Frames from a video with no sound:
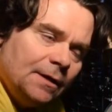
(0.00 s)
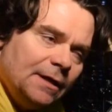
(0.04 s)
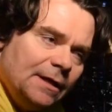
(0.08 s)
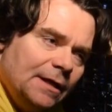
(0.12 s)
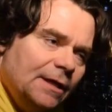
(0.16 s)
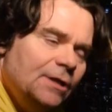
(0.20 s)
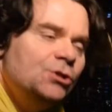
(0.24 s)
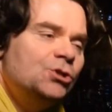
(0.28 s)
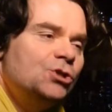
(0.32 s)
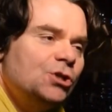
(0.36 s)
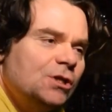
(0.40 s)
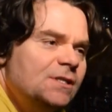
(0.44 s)

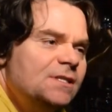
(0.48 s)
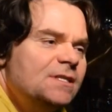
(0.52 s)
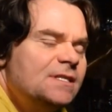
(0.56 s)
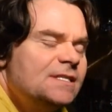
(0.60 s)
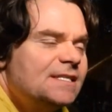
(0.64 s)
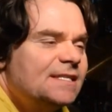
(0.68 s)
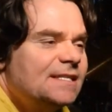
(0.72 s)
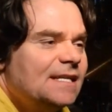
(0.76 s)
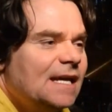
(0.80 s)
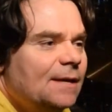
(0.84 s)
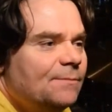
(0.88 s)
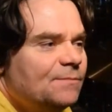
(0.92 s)
in just the
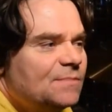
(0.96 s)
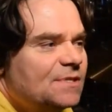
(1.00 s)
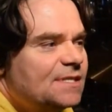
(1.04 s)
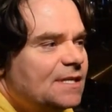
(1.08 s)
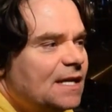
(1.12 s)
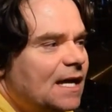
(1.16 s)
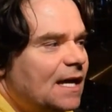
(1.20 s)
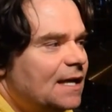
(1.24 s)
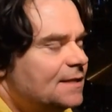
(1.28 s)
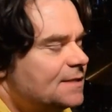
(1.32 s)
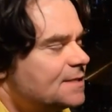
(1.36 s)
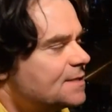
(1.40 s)
same
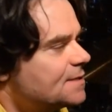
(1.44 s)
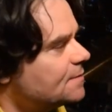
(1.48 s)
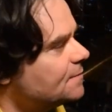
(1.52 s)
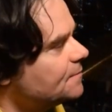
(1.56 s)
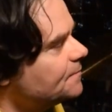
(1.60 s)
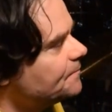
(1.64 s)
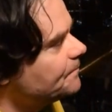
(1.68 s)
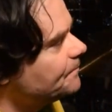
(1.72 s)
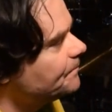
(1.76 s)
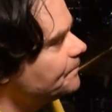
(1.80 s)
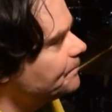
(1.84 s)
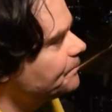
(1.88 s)
sense,
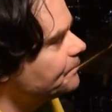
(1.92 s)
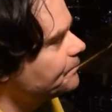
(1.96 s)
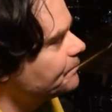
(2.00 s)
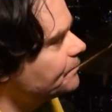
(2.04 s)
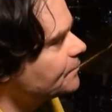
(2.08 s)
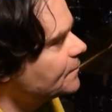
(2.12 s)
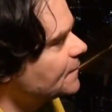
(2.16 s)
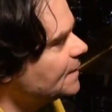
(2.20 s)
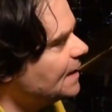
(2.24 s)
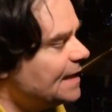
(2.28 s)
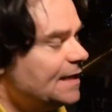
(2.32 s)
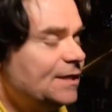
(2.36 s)

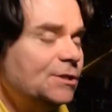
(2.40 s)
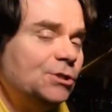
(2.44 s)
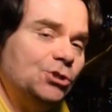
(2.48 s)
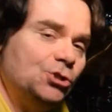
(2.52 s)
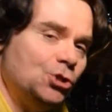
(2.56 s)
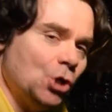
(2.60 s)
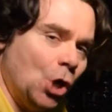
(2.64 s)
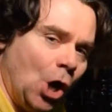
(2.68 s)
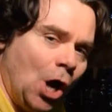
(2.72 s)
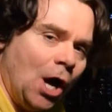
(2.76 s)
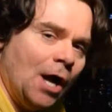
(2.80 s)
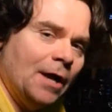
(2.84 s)
it
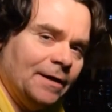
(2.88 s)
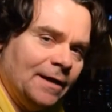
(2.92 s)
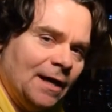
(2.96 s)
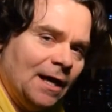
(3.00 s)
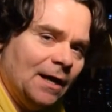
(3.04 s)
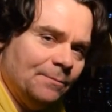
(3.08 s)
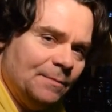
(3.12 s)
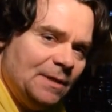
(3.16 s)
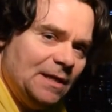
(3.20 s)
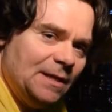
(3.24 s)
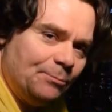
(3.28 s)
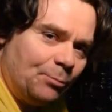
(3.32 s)
dawned
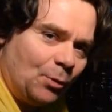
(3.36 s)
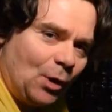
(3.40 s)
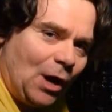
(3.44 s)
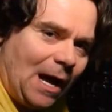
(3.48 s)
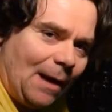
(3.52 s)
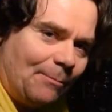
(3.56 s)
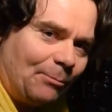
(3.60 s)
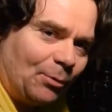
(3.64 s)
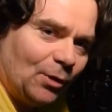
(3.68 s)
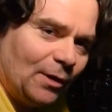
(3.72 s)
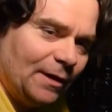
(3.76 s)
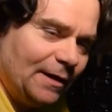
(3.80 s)
on me
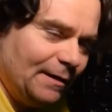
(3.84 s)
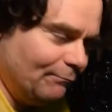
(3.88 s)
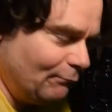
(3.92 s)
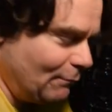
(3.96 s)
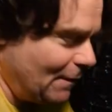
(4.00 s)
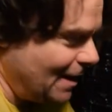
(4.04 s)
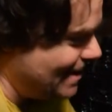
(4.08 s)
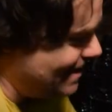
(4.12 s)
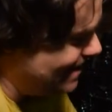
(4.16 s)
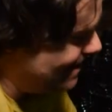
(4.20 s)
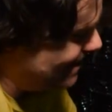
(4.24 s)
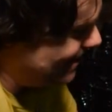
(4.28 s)
properly
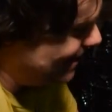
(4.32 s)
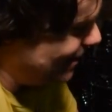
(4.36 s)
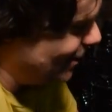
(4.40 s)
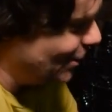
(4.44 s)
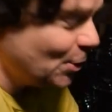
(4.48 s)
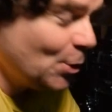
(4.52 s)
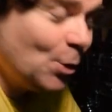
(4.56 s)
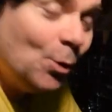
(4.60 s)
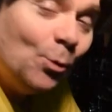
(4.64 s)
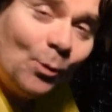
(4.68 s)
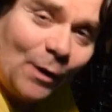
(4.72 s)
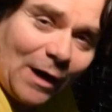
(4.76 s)

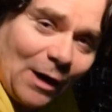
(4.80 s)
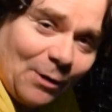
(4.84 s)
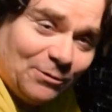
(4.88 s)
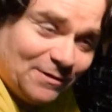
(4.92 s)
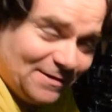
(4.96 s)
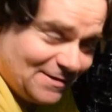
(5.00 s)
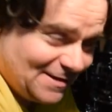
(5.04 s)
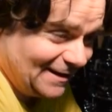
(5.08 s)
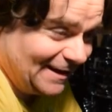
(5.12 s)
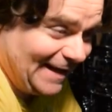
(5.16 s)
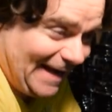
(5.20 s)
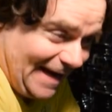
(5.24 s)
when I
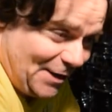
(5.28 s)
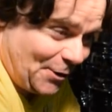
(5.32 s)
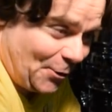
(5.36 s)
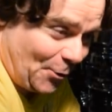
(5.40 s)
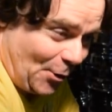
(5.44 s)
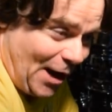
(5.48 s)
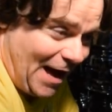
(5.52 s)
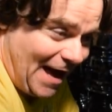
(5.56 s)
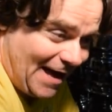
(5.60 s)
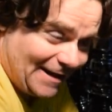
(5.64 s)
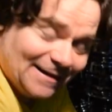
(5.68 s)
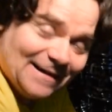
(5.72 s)
was later
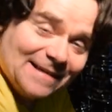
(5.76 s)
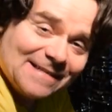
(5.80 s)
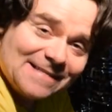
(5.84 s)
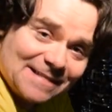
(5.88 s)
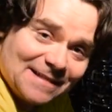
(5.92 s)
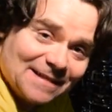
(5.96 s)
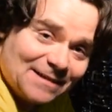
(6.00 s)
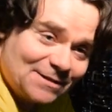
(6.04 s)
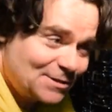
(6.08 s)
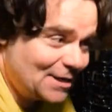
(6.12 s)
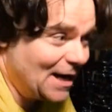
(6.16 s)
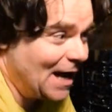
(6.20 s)
on
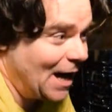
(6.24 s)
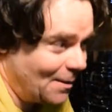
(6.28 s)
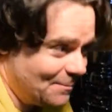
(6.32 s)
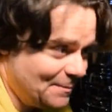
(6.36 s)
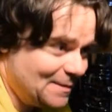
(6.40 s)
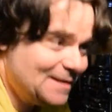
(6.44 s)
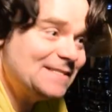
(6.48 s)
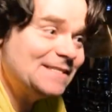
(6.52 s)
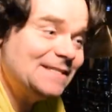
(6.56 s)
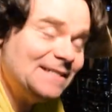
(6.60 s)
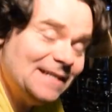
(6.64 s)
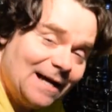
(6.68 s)
listening to how
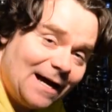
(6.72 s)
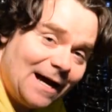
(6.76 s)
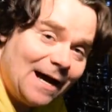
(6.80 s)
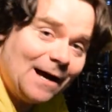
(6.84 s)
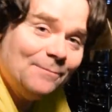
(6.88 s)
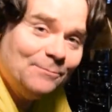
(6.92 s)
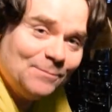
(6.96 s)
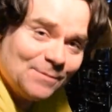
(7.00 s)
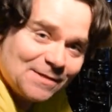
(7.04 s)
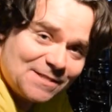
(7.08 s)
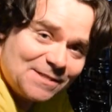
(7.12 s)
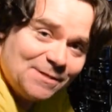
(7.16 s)
Misty
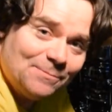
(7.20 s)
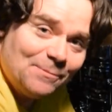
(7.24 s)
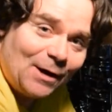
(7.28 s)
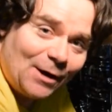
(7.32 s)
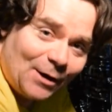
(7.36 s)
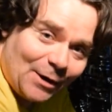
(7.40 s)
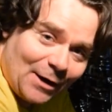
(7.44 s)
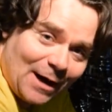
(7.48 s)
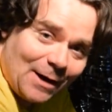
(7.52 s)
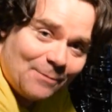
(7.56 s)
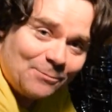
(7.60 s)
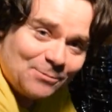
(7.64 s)
Mountain
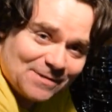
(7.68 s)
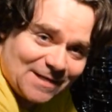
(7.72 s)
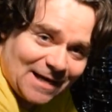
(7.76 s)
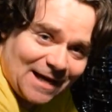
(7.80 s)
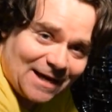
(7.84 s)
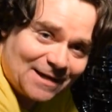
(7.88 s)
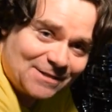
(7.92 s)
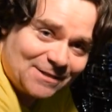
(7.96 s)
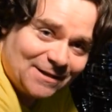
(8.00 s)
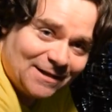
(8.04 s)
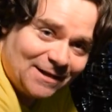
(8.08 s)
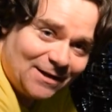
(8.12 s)
Hop was actually